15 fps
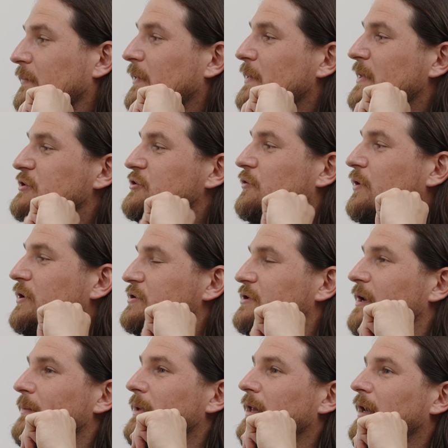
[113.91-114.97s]
Let me ask you a
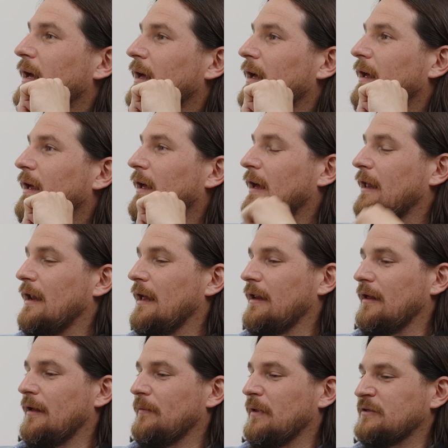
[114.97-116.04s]
question. I mean,
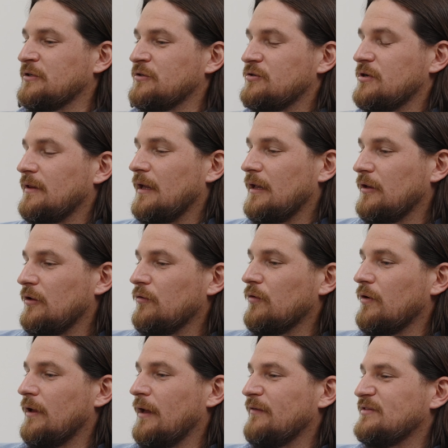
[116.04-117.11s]
it's interesting that you
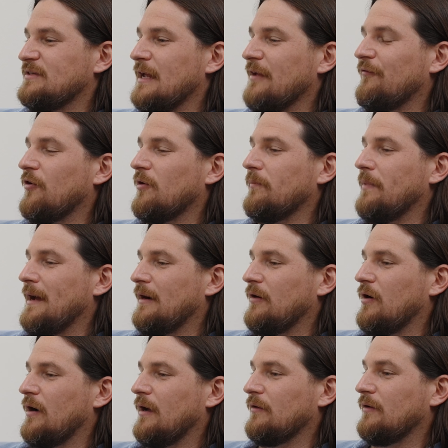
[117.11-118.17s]
had a State Farm
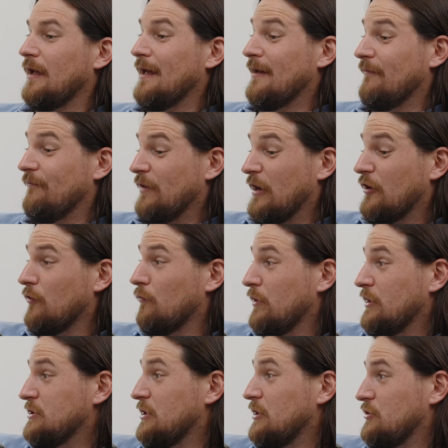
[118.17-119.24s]
background, very
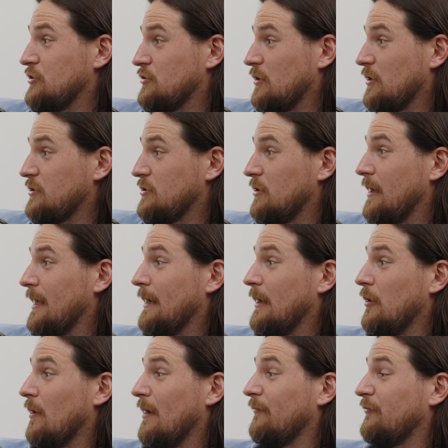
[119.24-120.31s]
rigid and structured. I
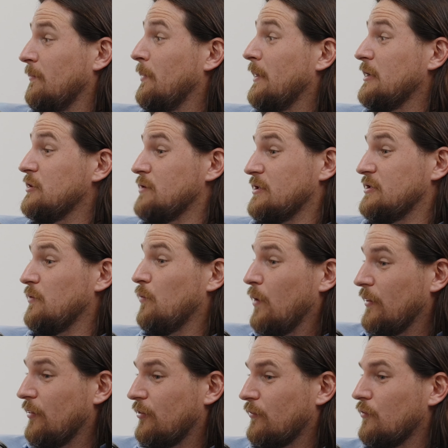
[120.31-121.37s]
know I have some buddies who actually
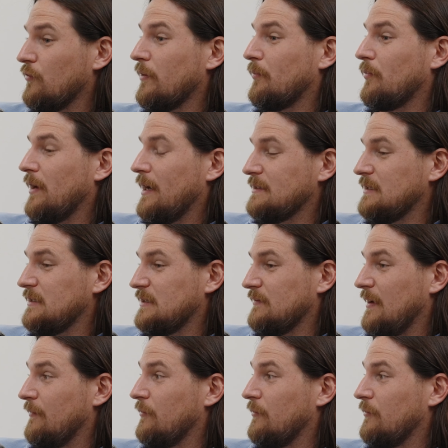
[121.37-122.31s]
went through the process of having